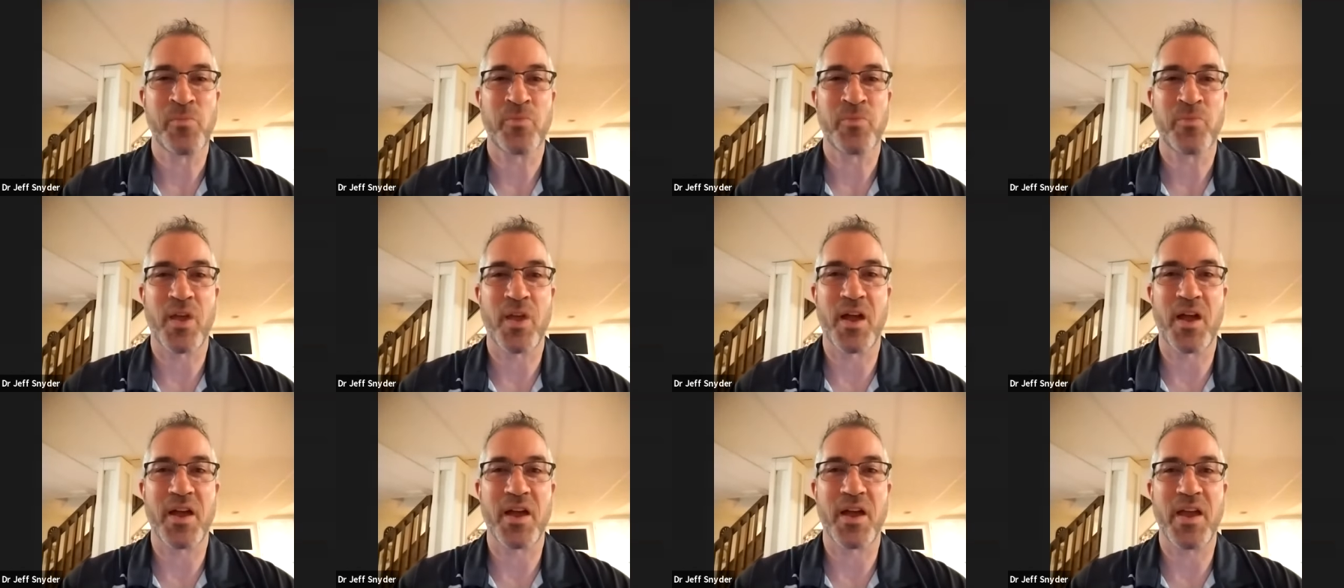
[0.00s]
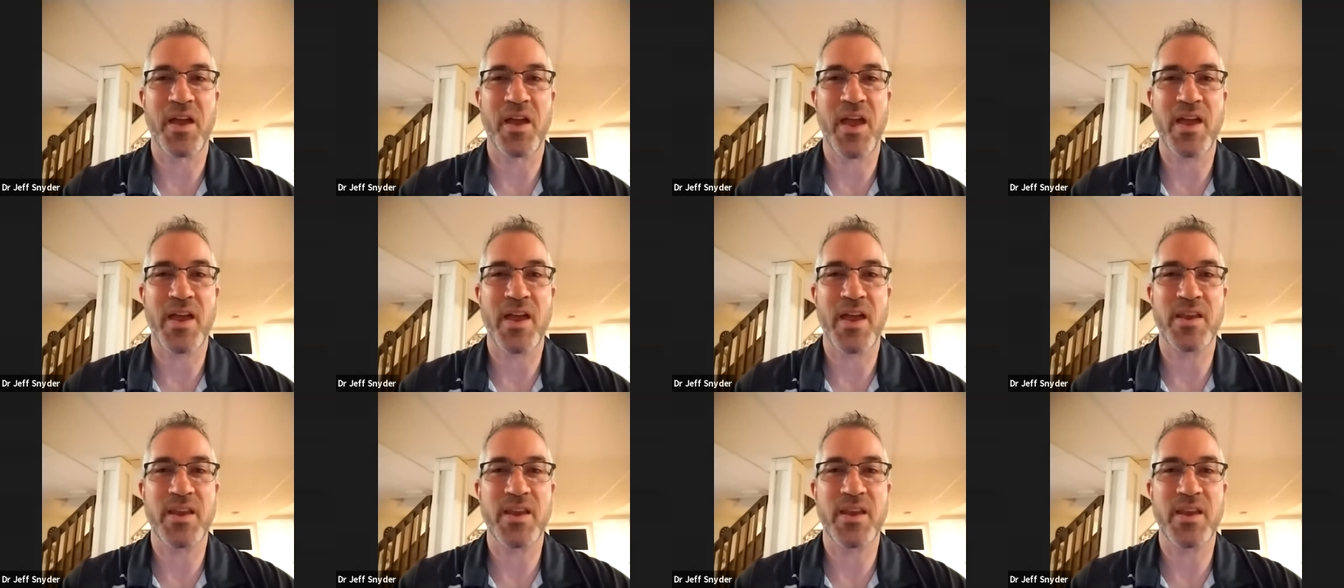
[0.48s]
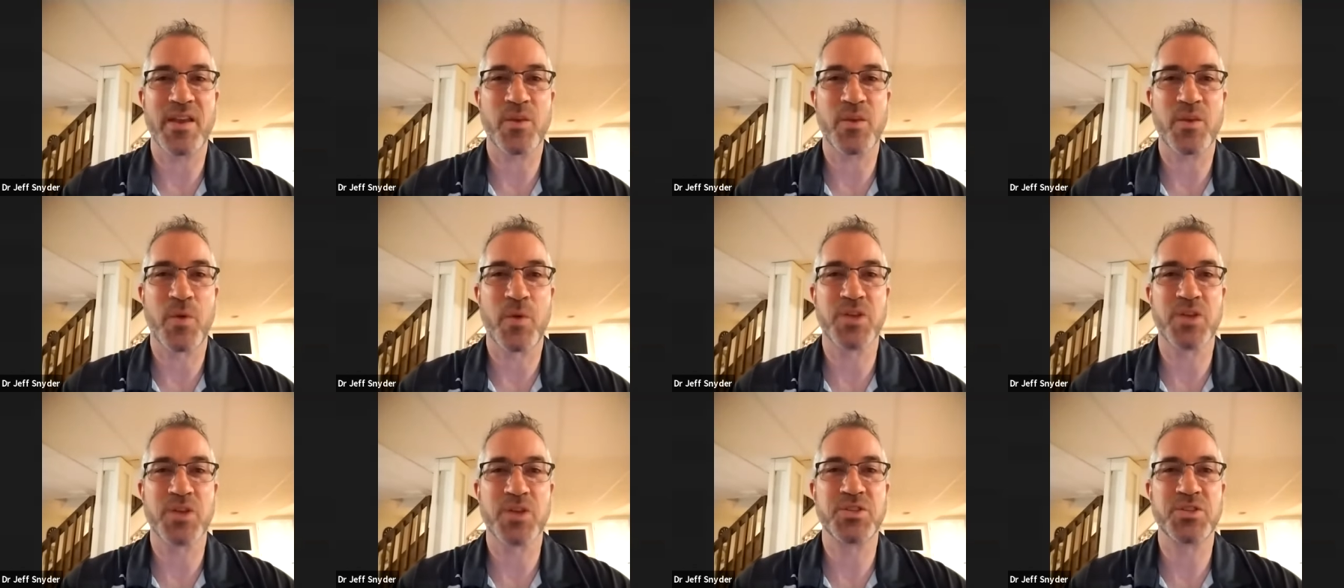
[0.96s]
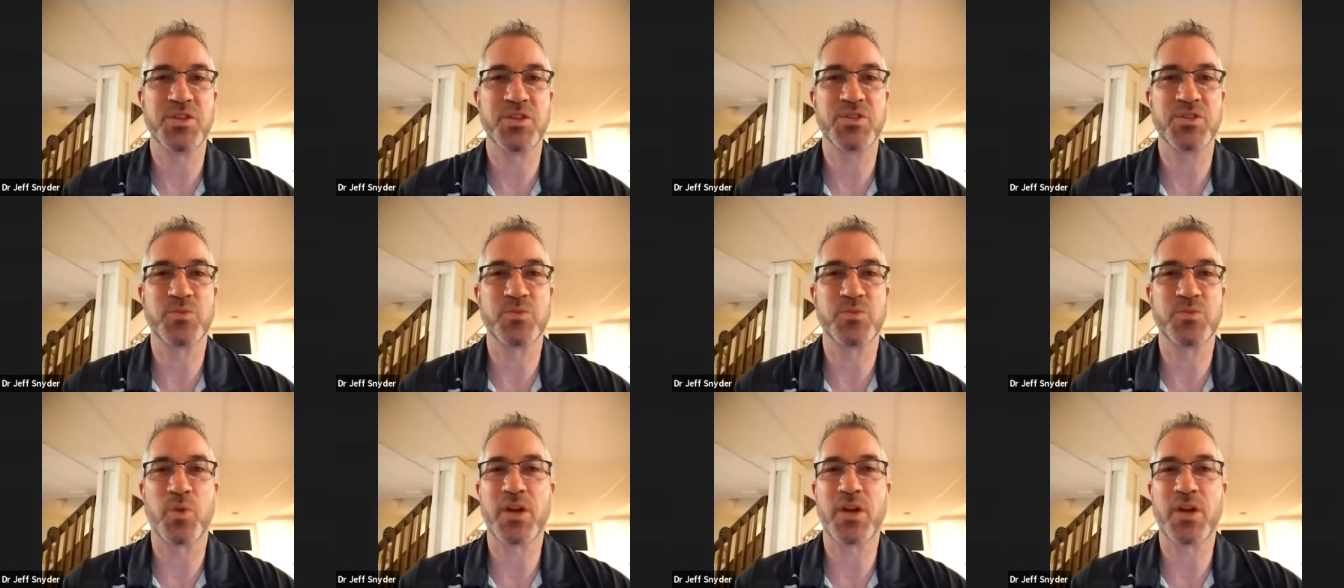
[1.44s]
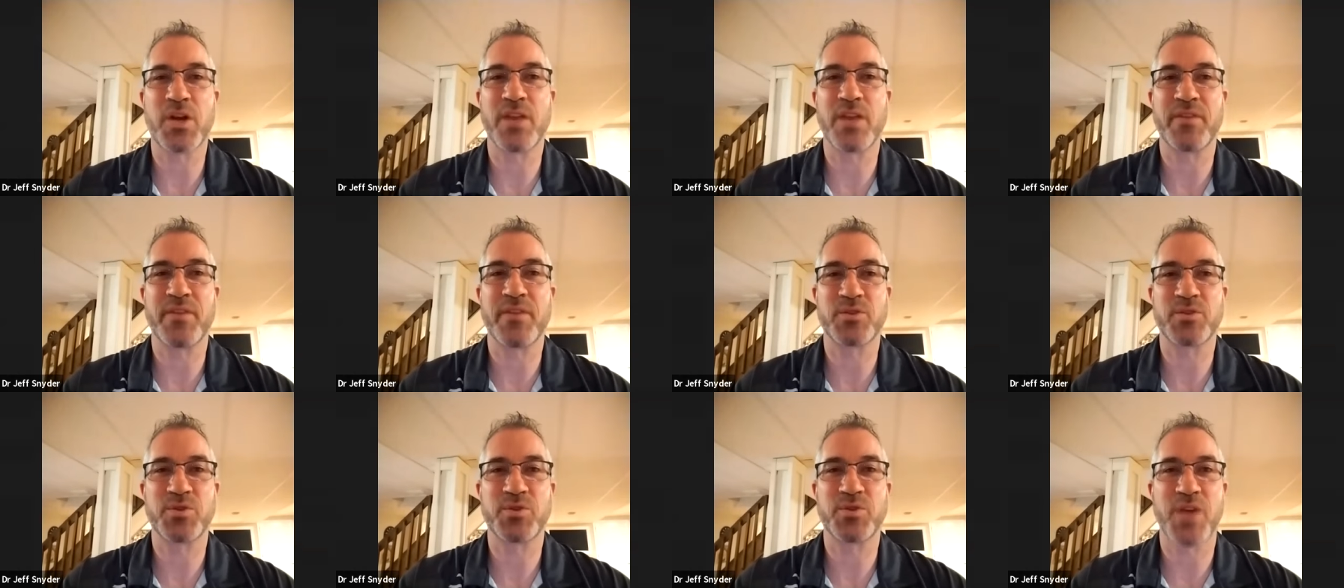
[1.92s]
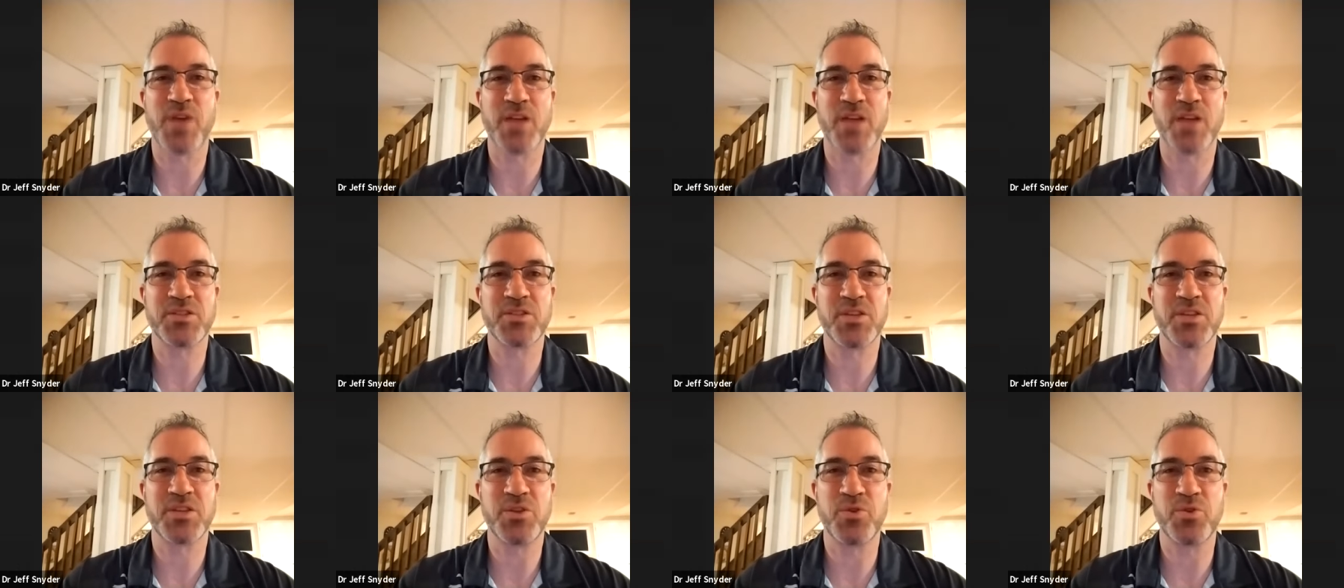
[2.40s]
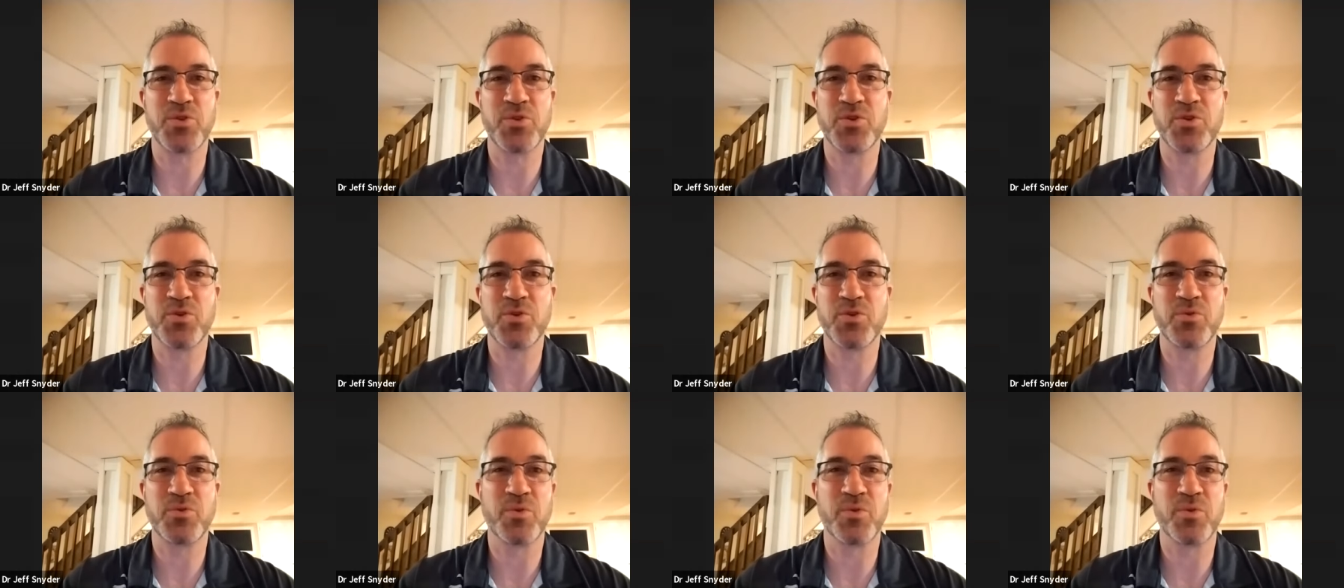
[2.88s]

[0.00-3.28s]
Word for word: Uh, and and the question is, what kind of exercises can you do?